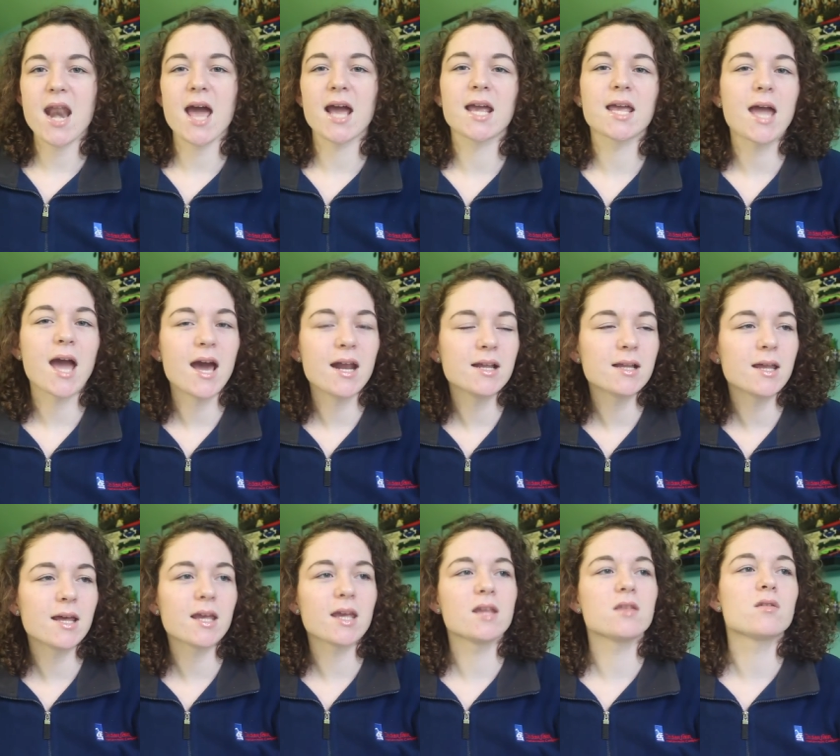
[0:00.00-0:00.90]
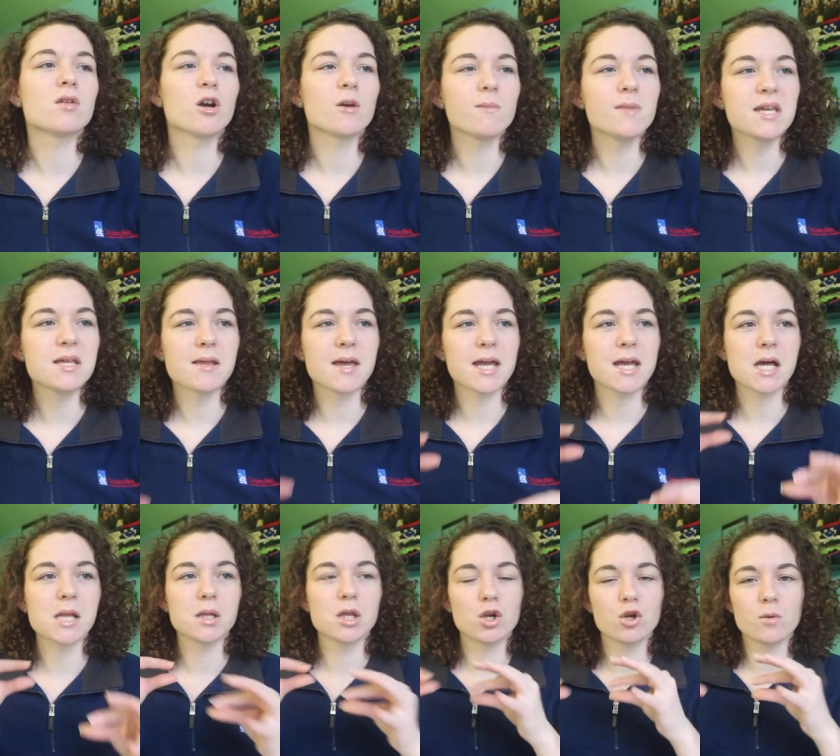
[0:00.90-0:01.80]
I kind of like, it took me like
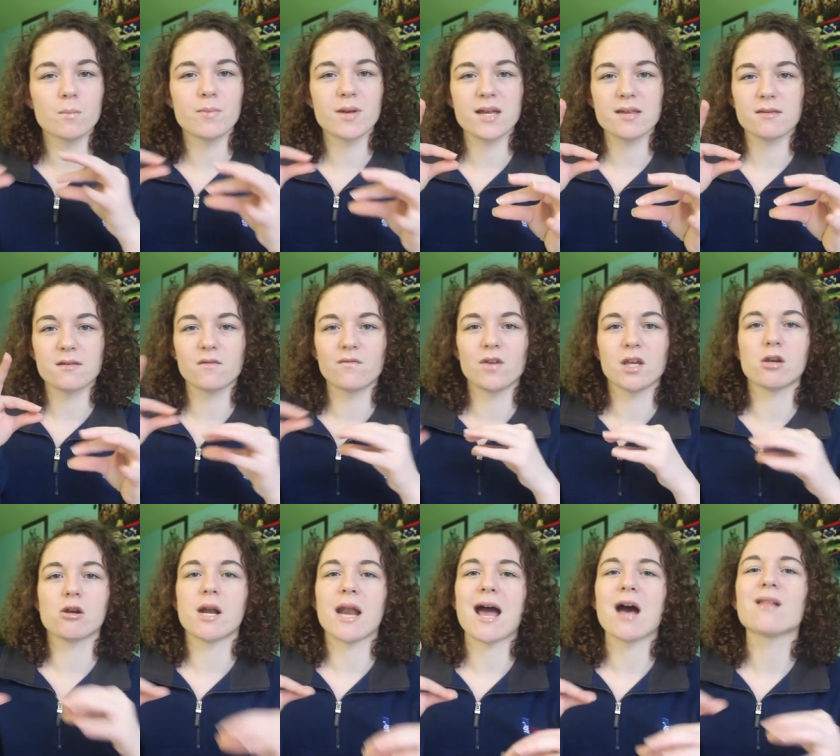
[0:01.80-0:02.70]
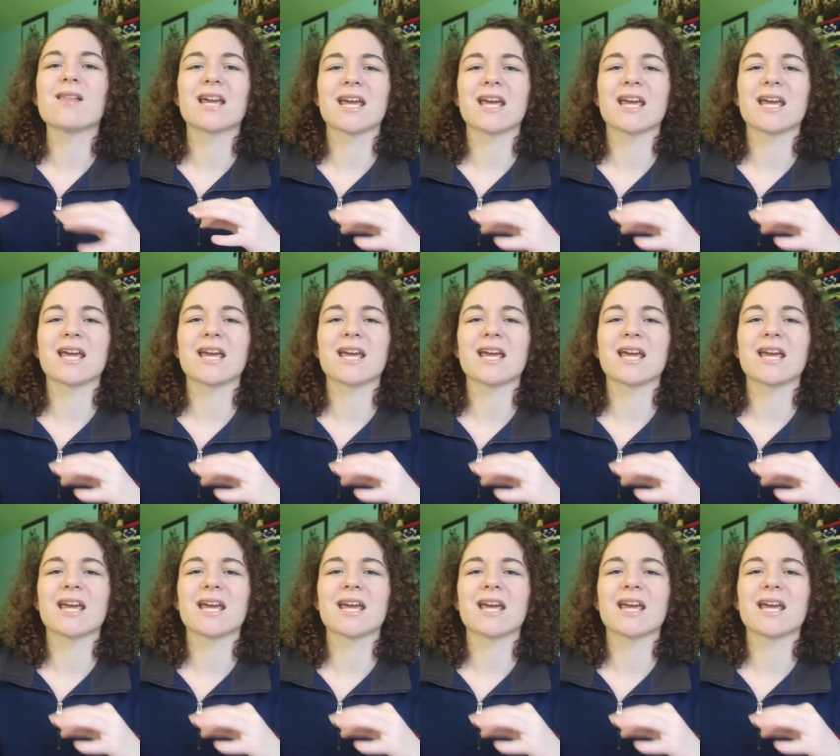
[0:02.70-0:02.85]
a little bit to figure it out,